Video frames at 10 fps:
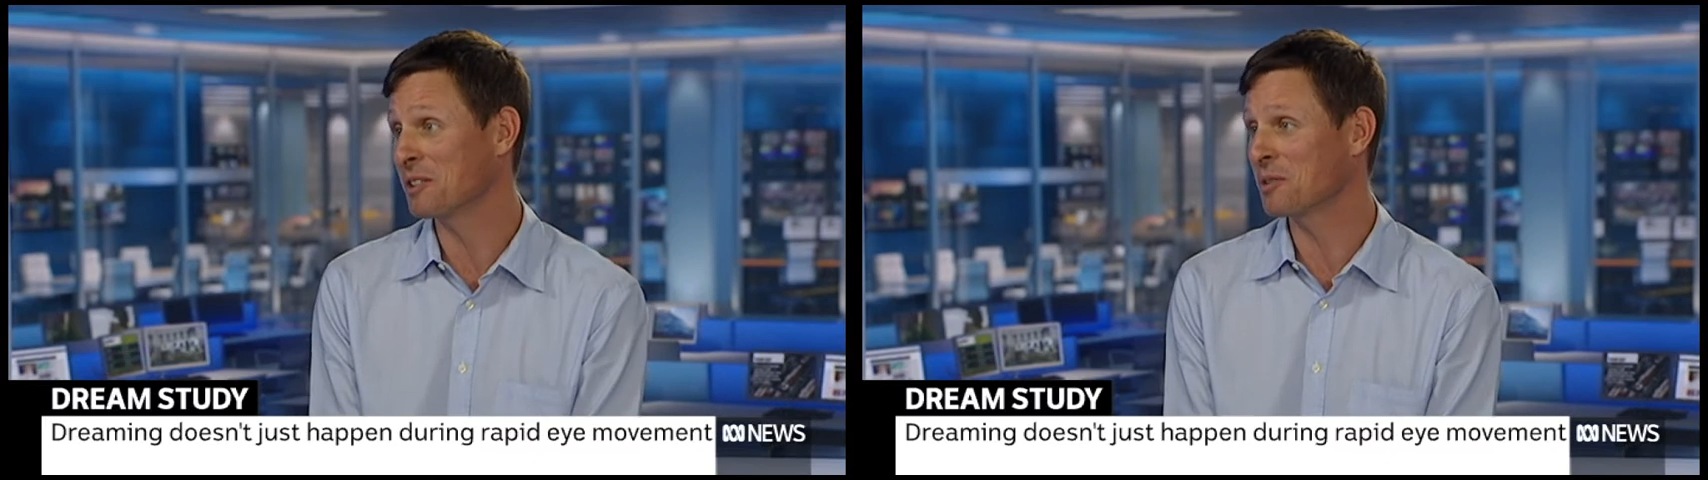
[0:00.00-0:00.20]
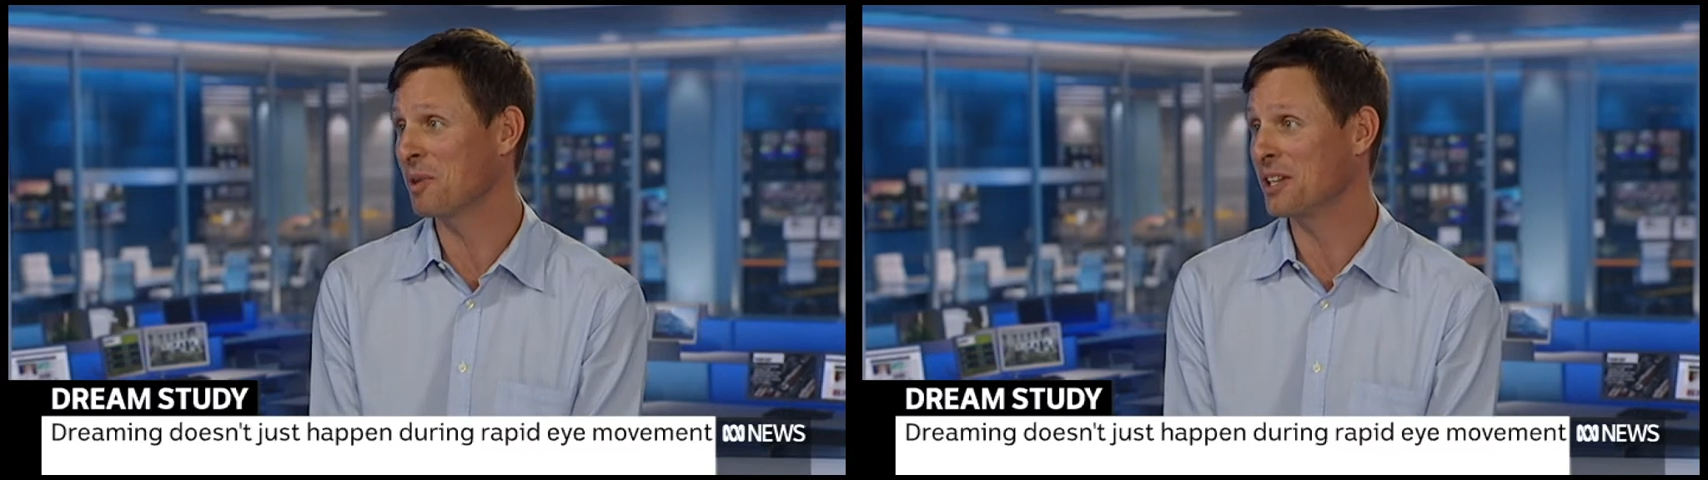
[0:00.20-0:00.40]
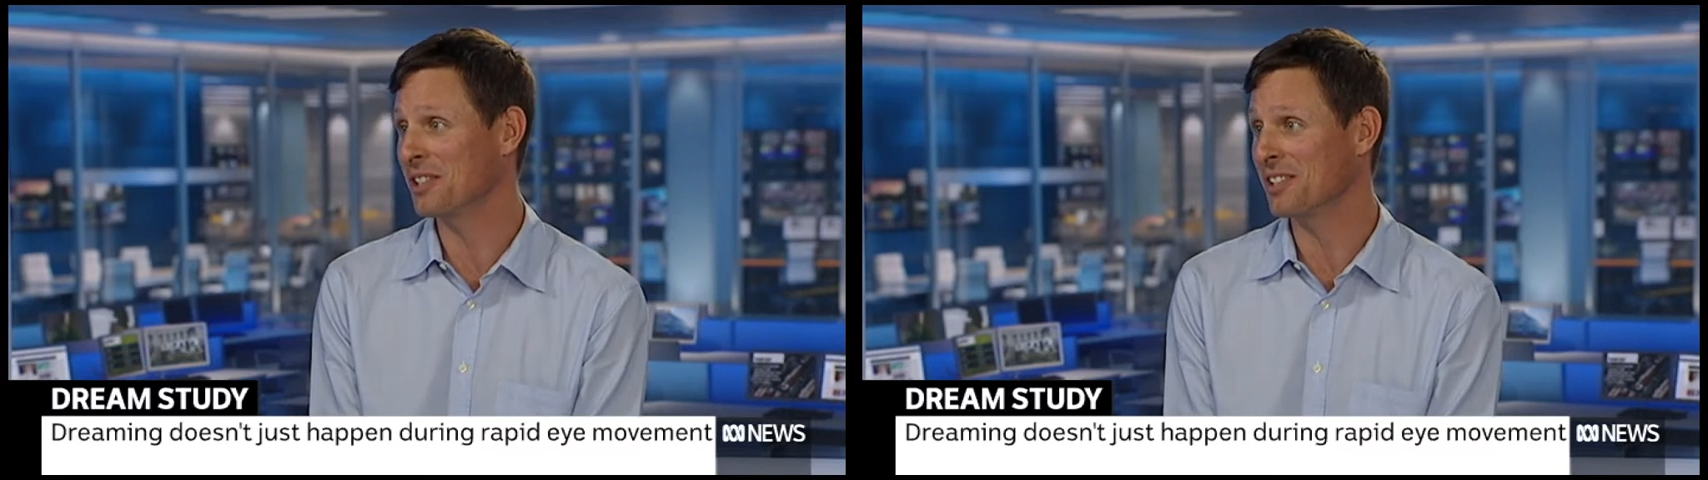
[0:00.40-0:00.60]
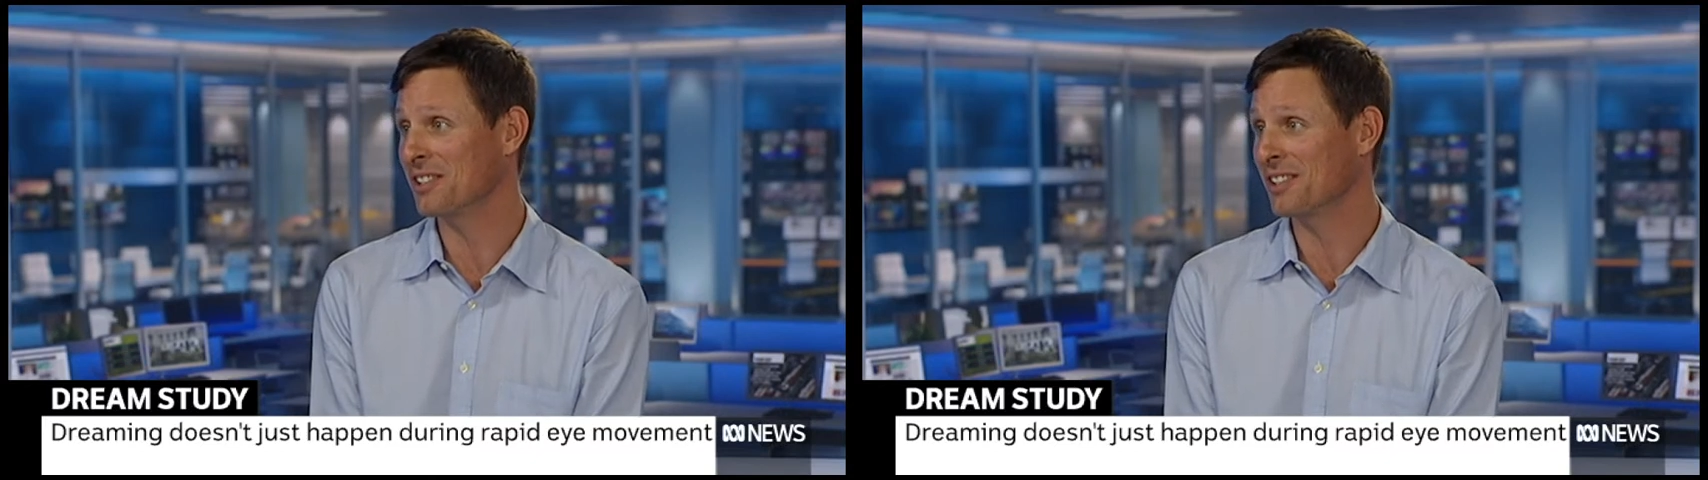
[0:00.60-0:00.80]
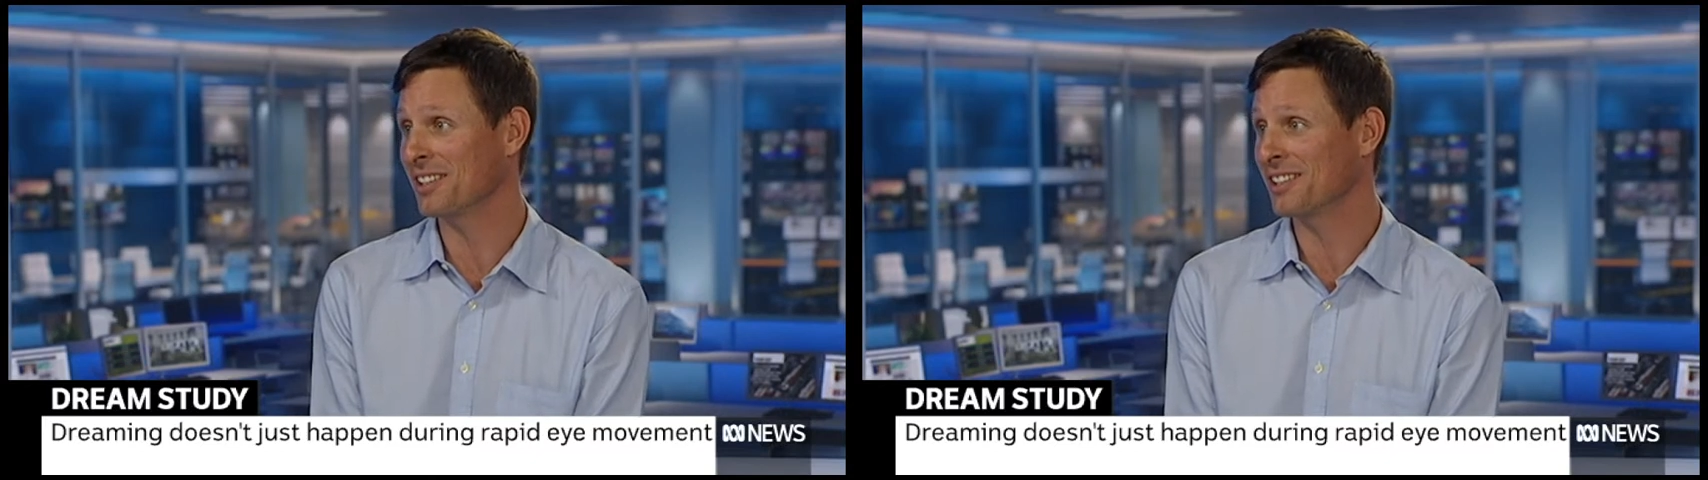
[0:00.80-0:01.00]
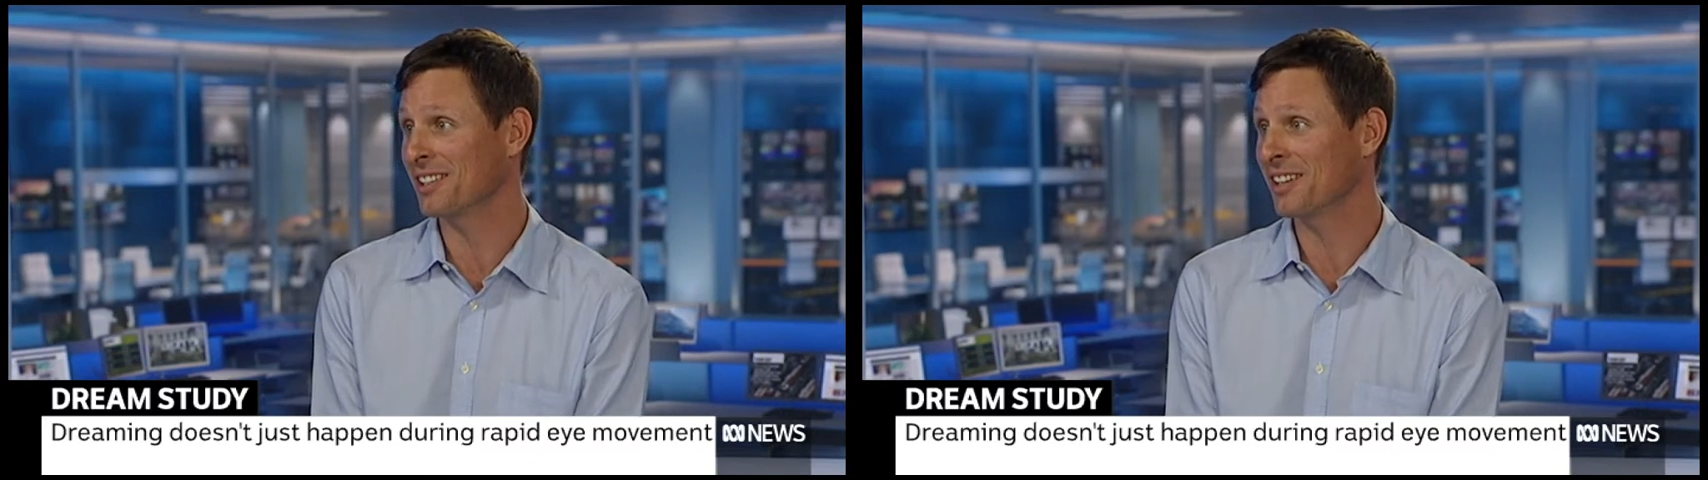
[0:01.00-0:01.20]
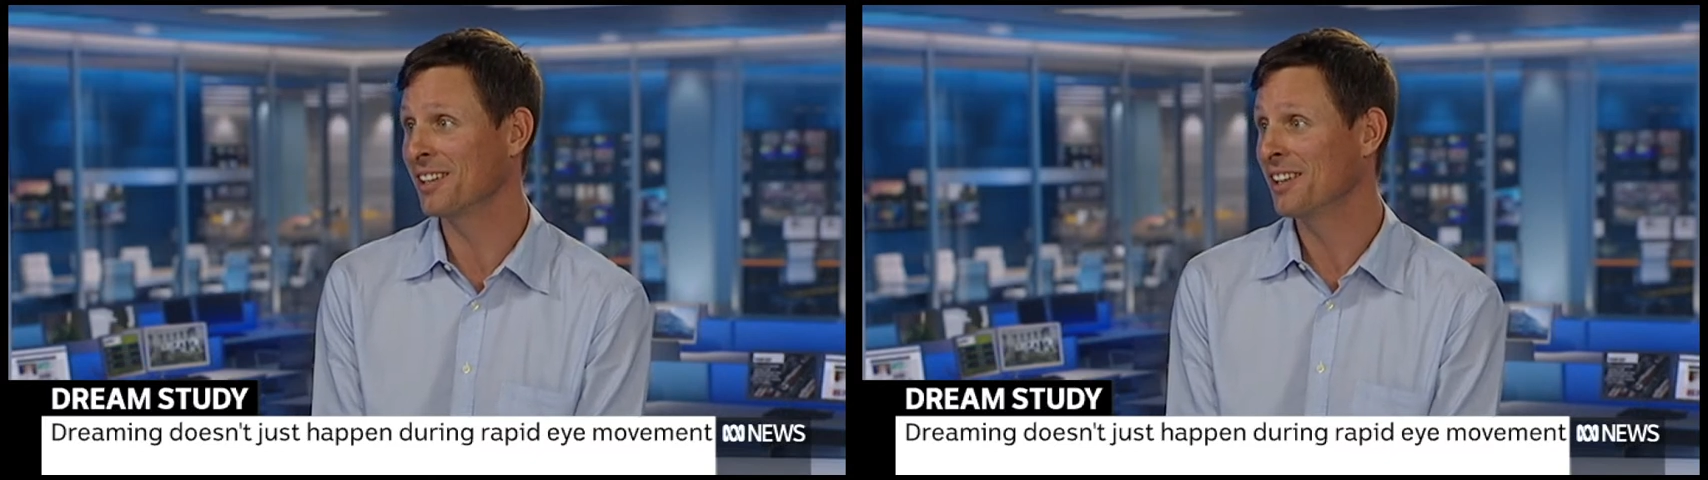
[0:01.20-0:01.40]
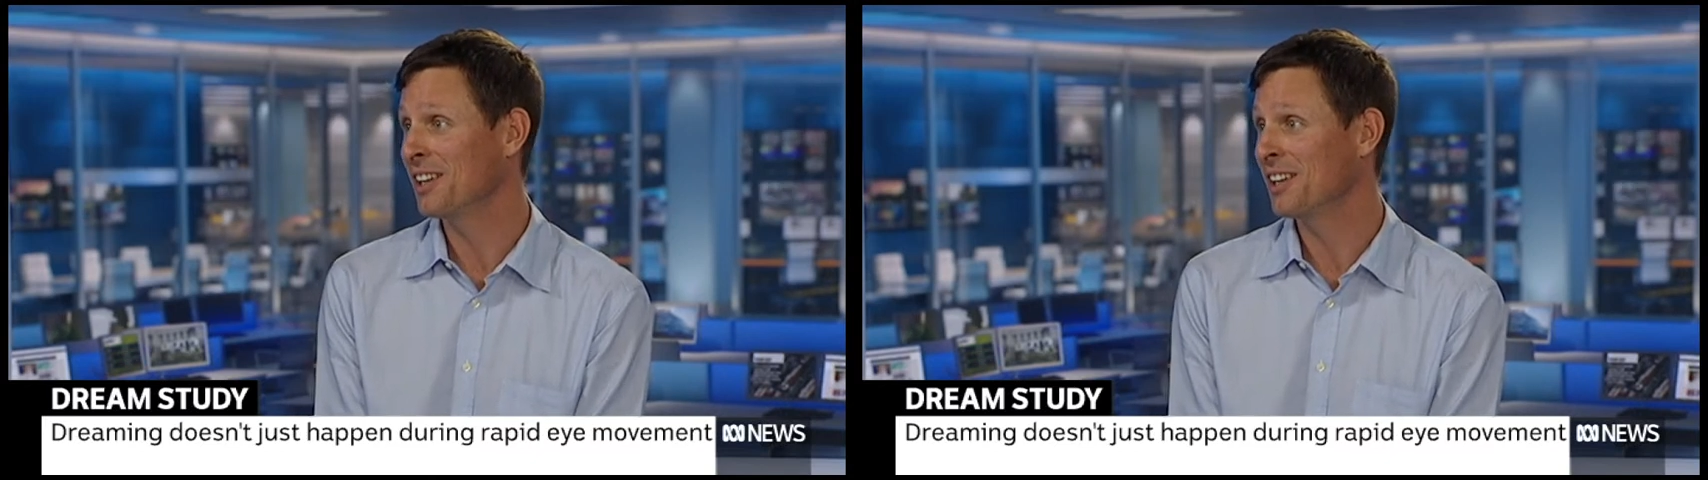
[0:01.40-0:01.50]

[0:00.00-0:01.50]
species that,